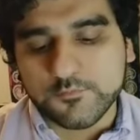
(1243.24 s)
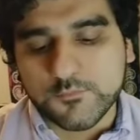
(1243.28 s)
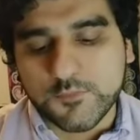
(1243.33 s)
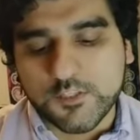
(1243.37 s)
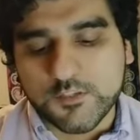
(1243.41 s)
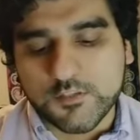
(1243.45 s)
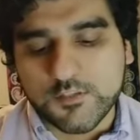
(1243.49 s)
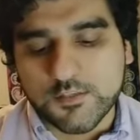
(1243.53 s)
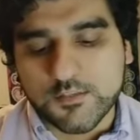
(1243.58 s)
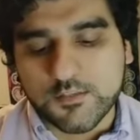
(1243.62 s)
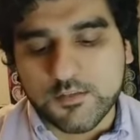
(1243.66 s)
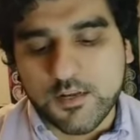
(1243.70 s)

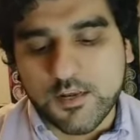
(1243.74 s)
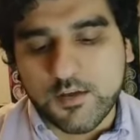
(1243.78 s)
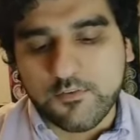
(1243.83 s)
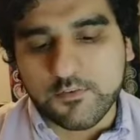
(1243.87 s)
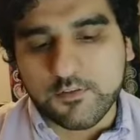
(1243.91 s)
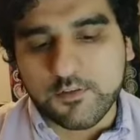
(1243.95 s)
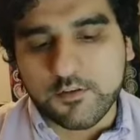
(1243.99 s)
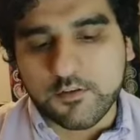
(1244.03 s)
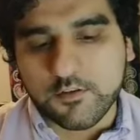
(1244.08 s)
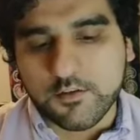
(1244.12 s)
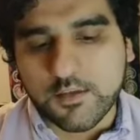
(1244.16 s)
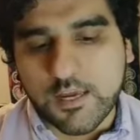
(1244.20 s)
It doesn't have a
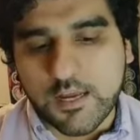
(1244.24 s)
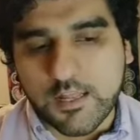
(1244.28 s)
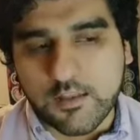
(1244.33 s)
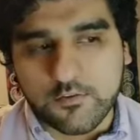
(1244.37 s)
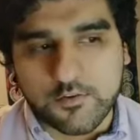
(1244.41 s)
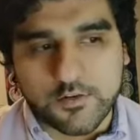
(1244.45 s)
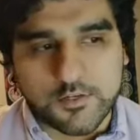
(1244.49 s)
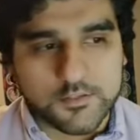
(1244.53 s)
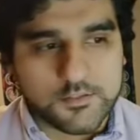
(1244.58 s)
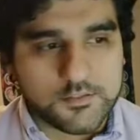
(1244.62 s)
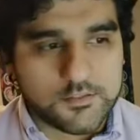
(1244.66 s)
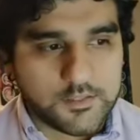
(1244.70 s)
lot of
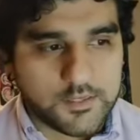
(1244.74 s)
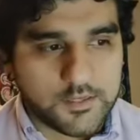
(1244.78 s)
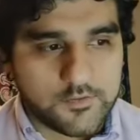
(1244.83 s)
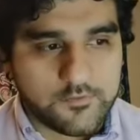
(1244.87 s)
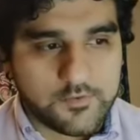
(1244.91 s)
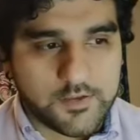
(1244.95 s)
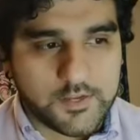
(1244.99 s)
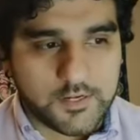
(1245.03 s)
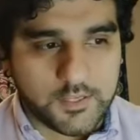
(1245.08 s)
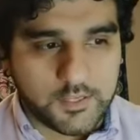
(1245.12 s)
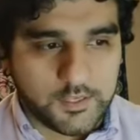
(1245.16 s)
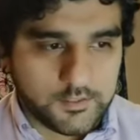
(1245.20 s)
calories, if
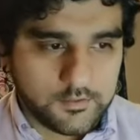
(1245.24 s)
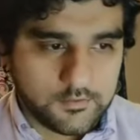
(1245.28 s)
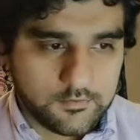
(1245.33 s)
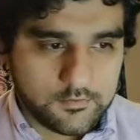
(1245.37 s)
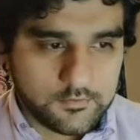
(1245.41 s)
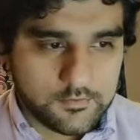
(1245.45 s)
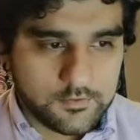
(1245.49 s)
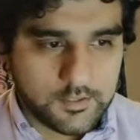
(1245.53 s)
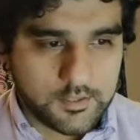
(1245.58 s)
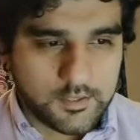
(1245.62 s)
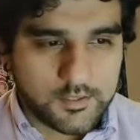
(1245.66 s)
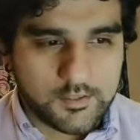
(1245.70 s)
any.
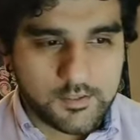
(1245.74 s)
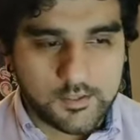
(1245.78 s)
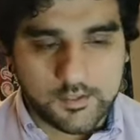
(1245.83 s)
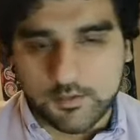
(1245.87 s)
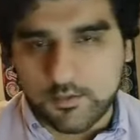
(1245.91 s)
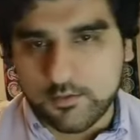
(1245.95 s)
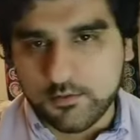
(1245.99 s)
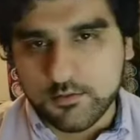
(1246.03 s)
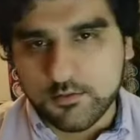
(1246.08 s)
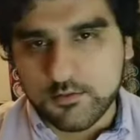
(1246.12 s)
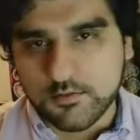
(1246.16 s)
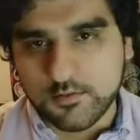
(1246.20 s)
I think
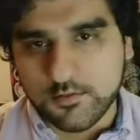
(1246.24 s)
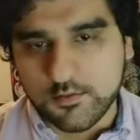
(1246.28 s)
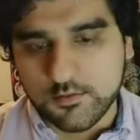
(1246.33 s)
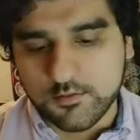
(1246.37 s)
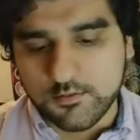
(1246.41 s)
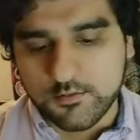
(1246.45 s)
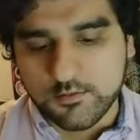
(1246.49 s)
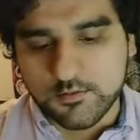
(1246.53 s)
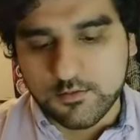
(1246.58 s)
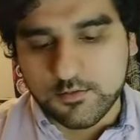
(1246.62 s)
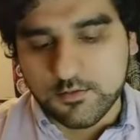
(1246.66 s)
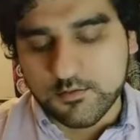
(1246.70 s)
it
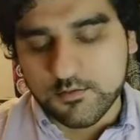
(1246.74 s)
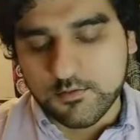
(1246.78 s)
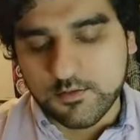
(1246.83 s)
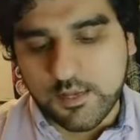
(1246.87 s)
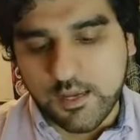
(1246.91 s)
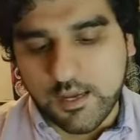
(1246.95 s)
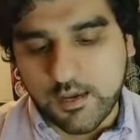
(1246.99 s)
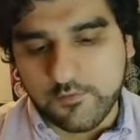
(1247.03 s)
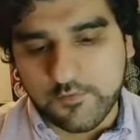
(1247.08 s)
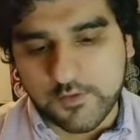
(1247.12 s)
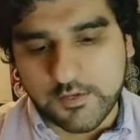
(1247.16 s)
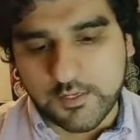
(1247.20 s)
doesn't
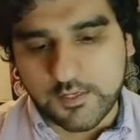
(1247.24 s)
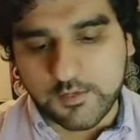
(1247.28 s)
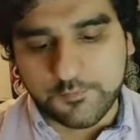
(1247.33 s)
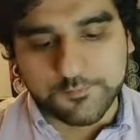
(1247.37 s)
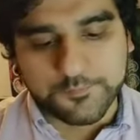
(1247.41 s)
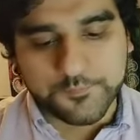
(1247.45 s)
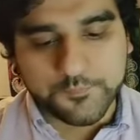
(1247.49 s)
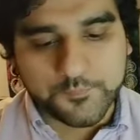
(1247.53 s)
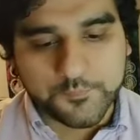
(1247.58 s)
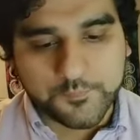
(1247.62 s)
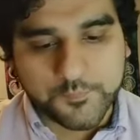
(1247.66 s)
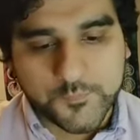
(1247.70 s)
have any,
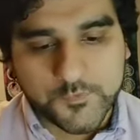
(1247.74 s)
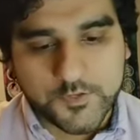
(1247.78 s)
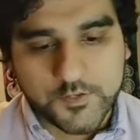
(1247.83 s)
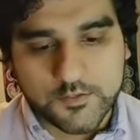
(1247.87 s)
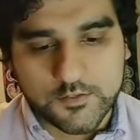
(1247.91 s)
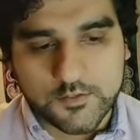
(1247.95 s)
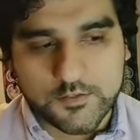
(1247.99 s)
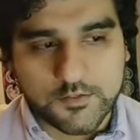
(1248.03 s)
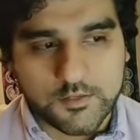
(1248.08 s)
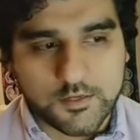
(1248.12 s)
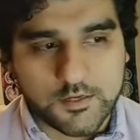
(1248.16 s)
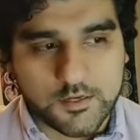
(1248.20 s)

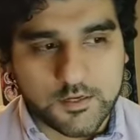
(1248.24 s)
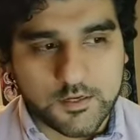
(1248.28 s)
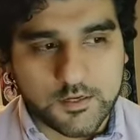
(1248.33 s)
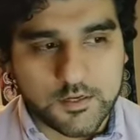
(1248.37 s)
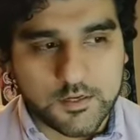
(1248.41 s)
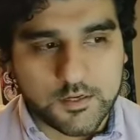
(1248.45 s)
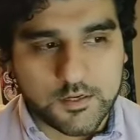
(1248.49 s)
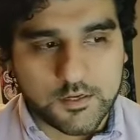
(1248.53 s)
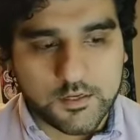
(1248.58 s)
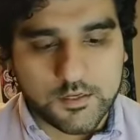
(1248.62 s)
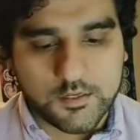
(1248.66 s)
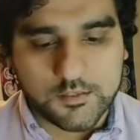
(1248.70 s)
because
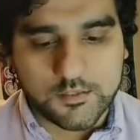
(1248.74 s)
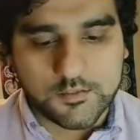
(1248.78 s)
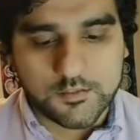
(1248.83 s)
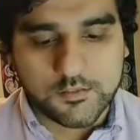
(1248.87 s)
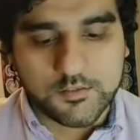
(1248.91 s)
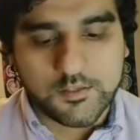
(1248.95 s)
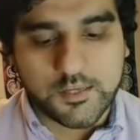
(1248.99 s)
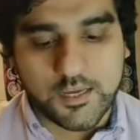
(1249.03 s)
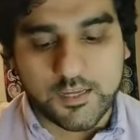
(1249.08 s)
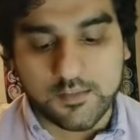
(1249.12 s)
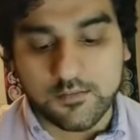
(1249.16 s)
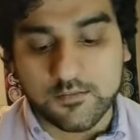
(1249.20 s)

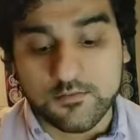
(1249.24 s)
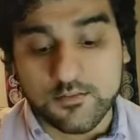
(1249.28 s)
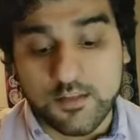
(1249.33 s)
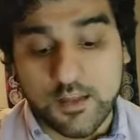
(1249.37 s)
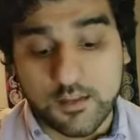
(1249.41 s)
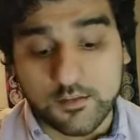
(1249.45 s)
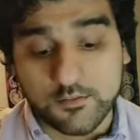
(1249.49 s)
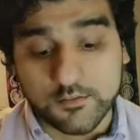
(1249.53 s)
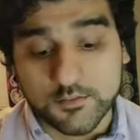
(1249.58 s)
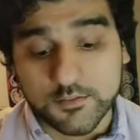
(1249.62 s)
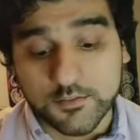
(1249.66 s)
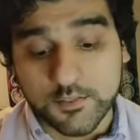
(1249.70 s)
yeah, it does
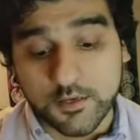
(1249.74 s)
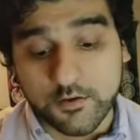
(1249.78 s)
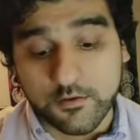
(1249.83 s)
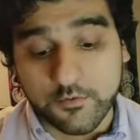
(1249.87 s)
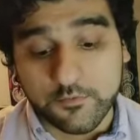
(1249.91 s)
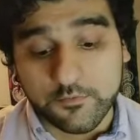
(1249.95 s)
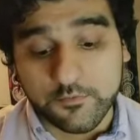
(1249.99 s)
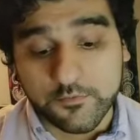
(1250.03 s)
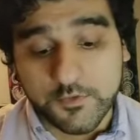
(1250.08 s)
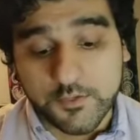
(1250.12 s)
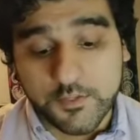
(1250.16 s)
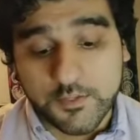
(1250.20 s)
not. So
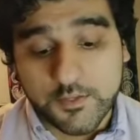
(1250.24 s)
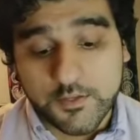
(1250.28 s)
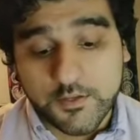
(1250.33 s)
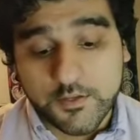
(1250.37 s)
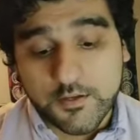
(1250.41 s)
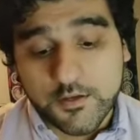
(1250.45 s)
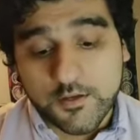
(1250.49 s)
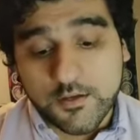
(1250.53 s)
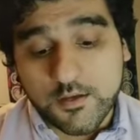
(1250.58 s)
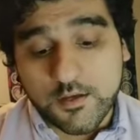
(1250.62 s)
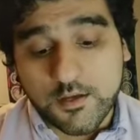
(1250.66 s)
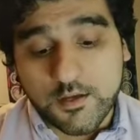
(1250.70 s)

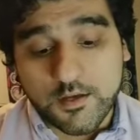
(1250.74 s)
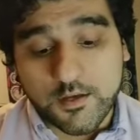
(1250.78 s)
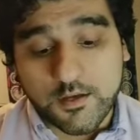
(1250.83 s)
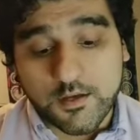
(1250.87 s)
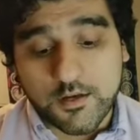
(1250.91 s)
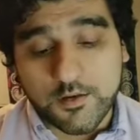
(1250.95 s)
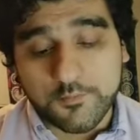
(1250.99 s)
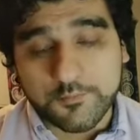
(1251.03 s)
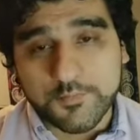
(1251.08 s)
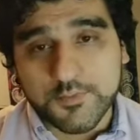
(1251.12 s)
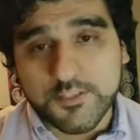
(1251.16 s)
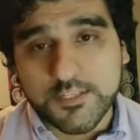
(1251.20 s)

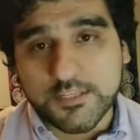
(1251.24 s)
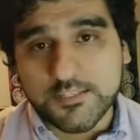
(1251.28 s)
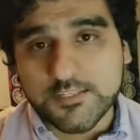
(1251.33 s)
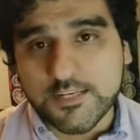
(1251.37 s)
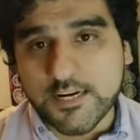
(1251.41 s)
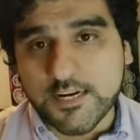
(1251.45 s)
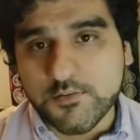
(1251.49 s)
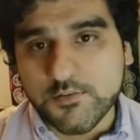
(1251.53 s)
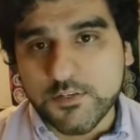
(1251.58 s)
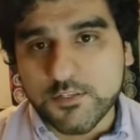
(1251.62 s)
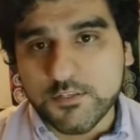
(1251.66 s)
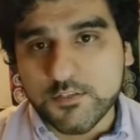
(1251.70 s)

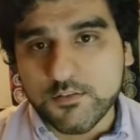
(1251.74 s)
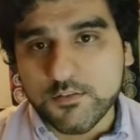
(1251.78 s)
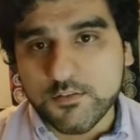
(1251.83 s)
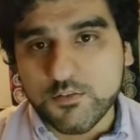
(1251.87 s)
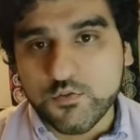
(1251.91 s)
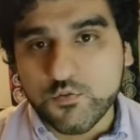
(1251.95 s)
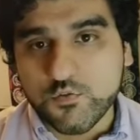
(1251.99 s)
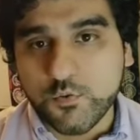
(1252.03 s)
600